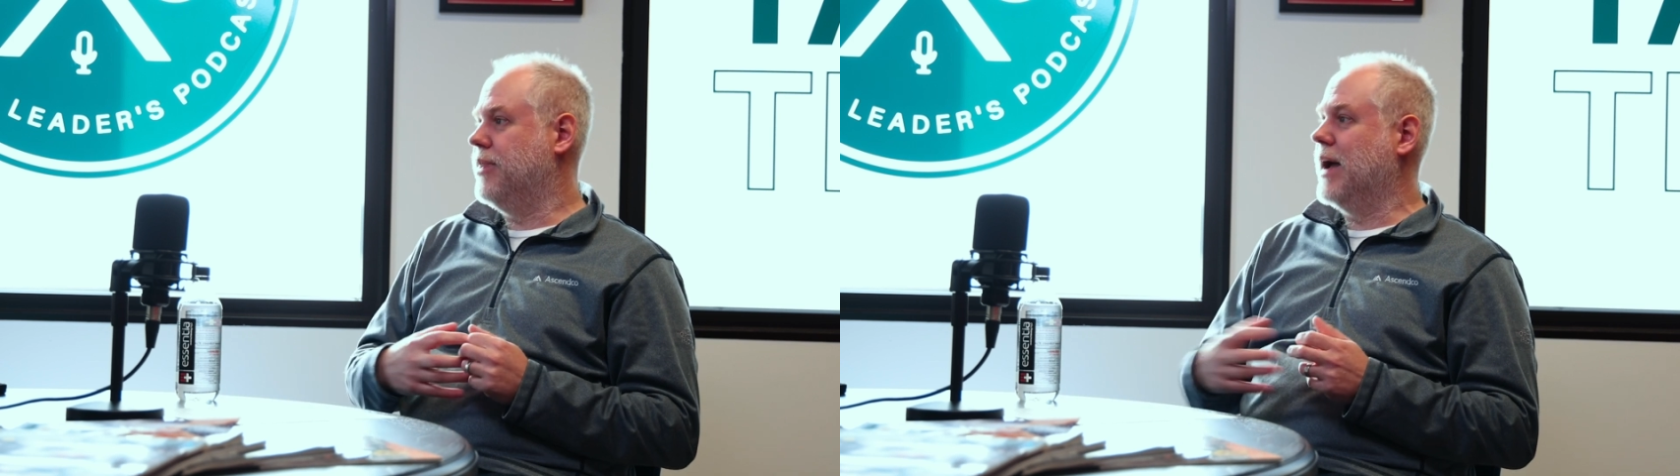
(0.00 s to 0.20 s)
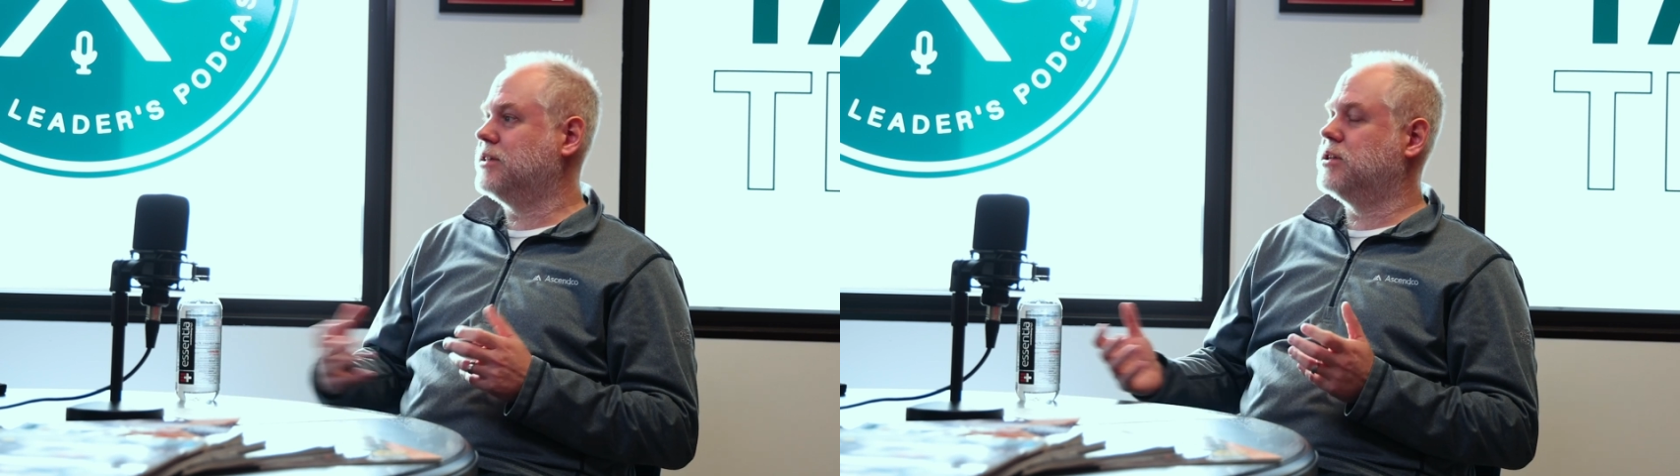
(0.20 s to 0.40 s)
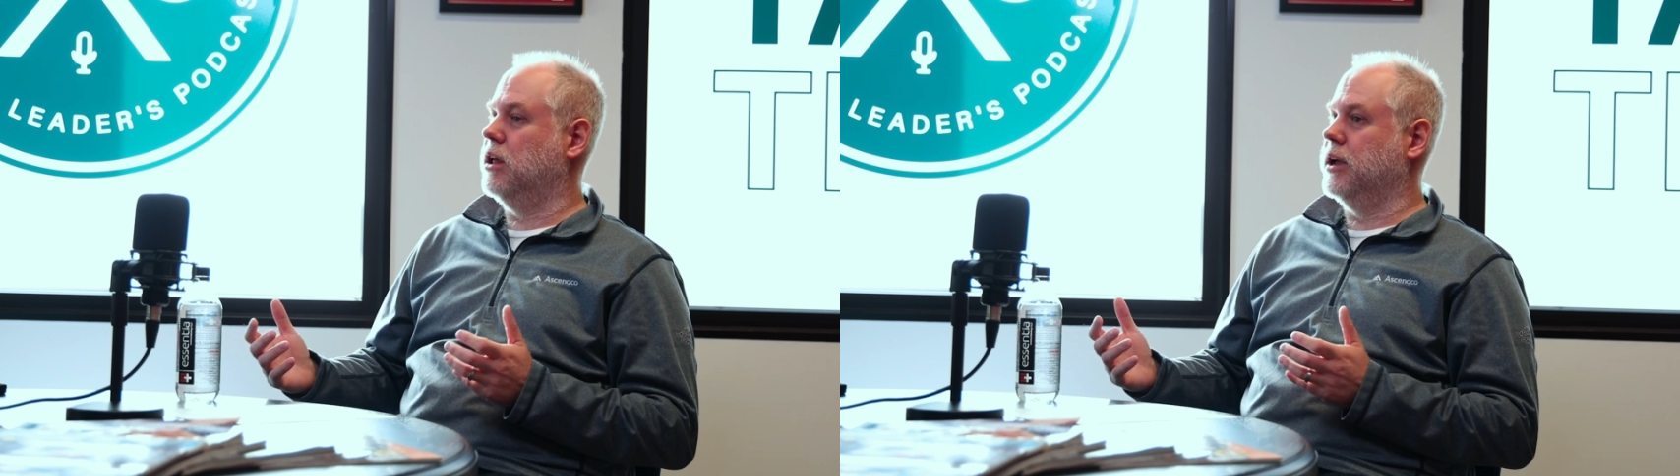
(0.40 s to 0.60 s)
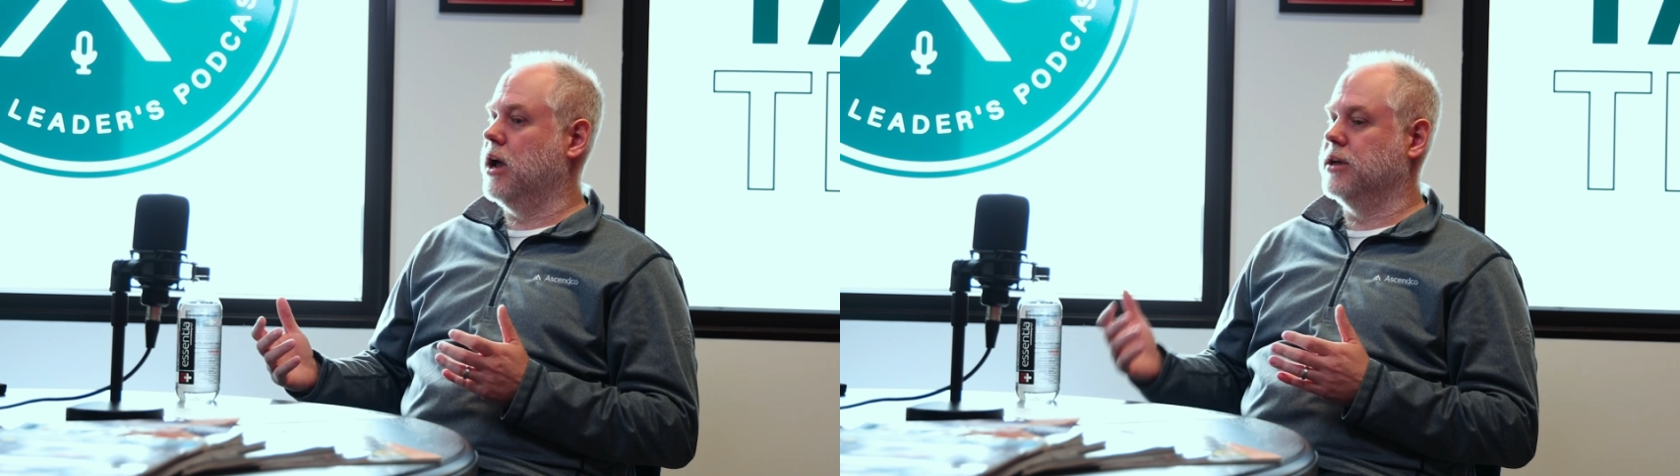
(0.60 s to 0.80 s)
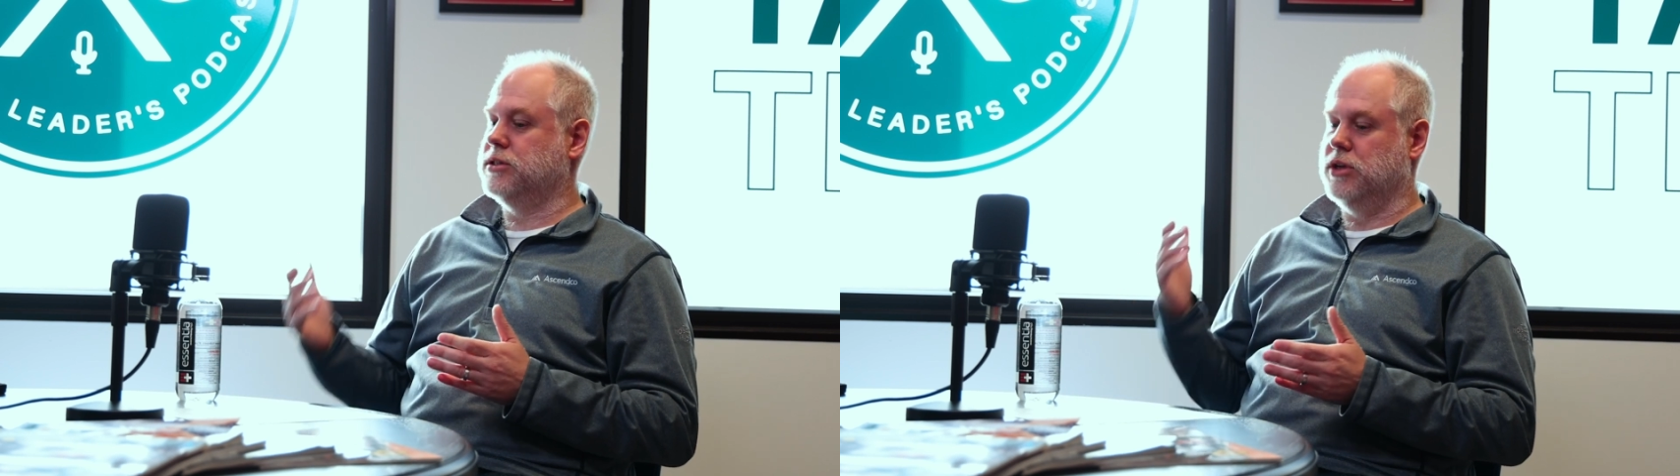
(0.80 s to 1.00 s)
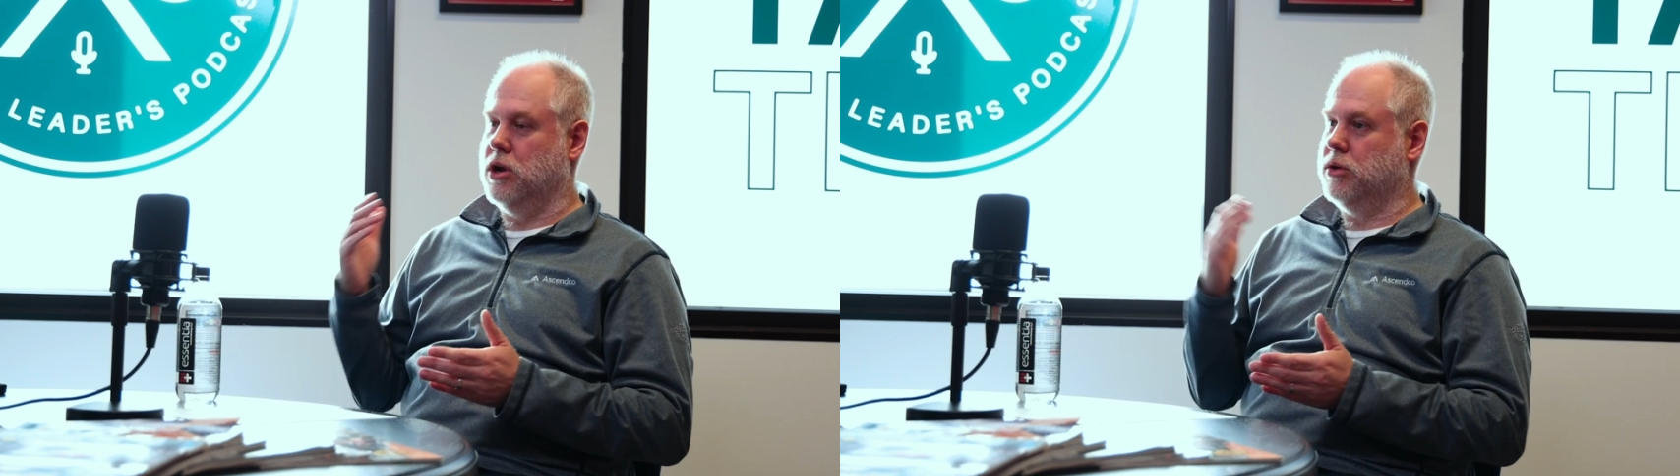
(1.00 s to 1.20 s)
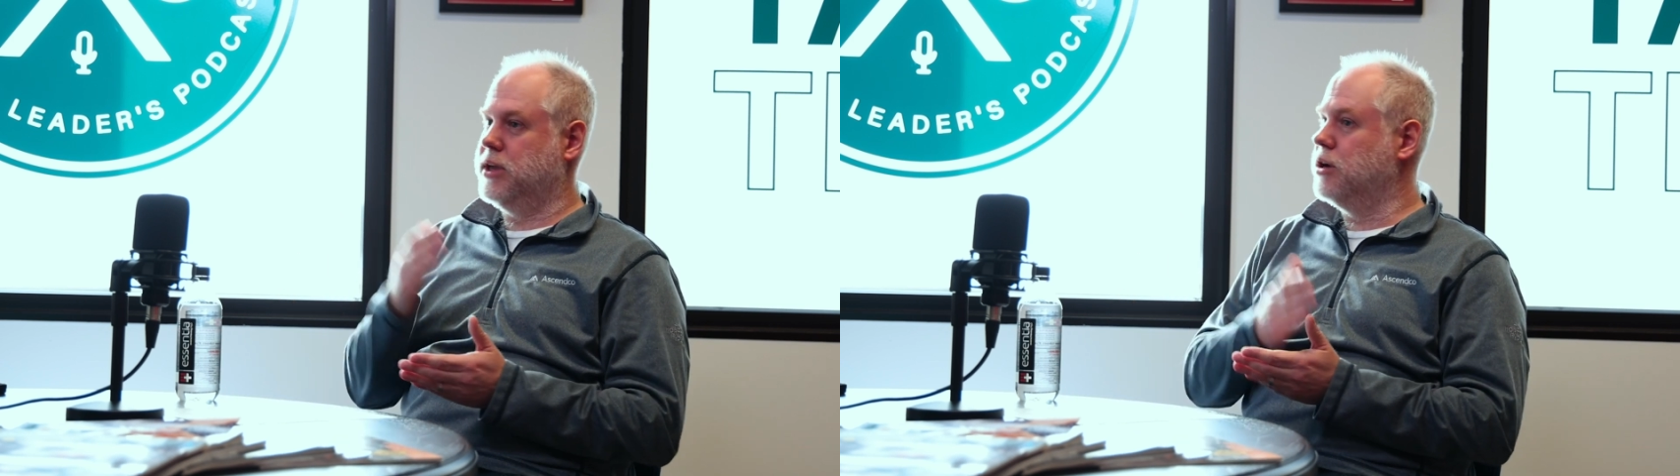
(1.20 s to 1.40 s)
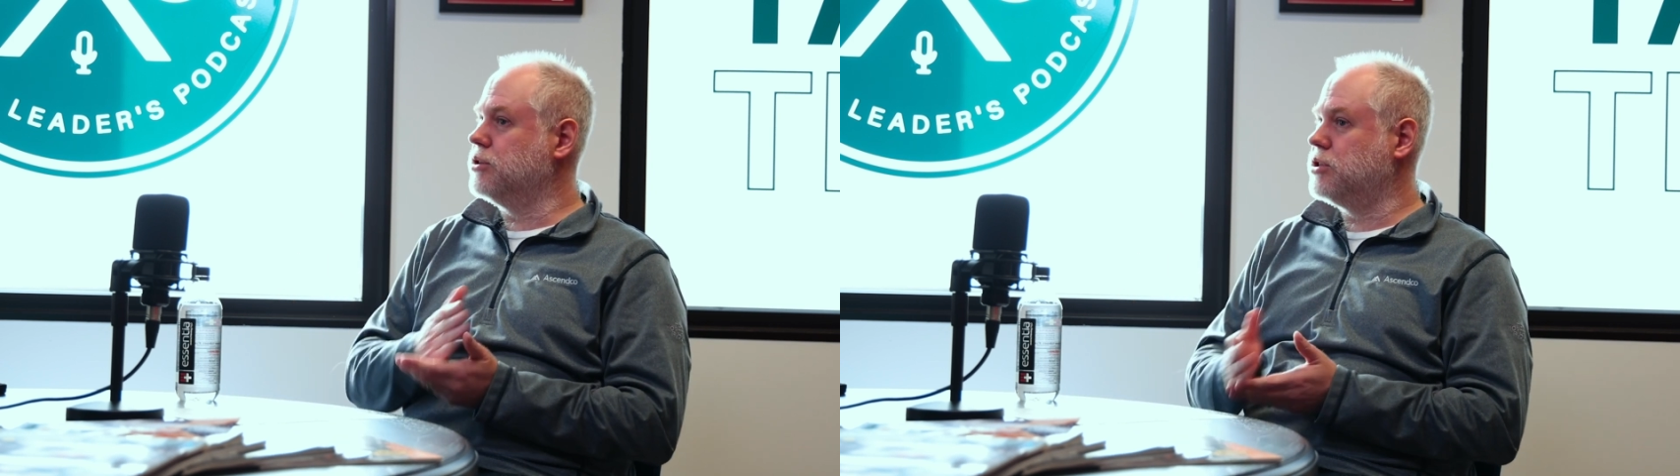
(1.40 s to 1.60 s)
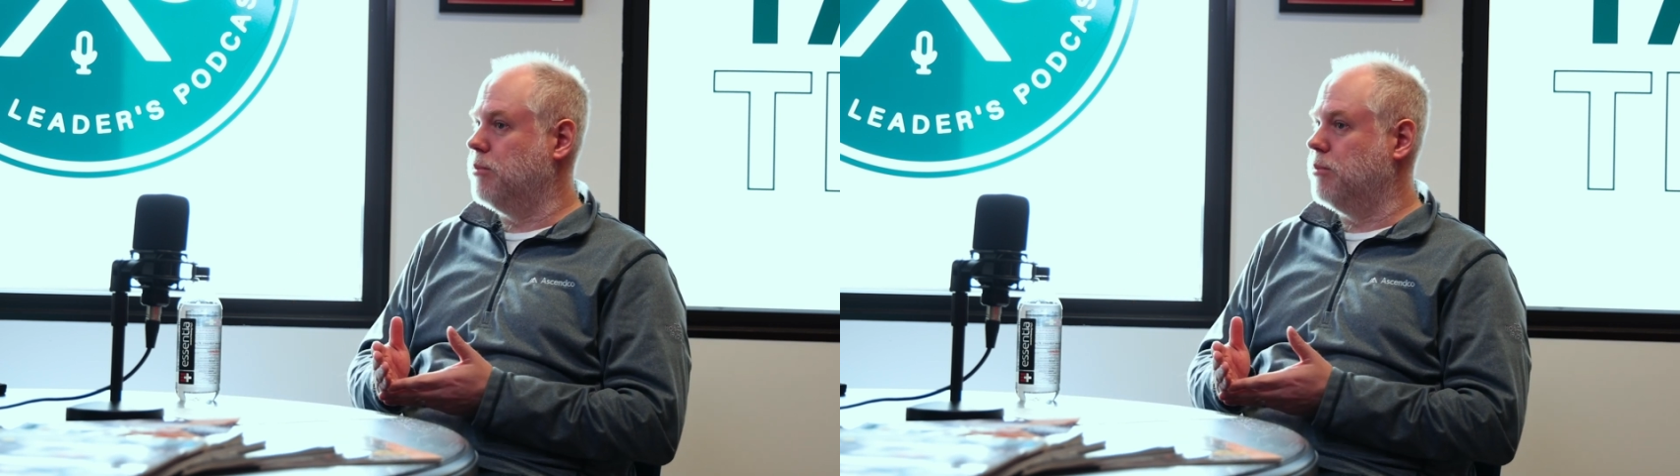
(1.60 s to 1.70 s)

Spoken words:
And that's telling us, here's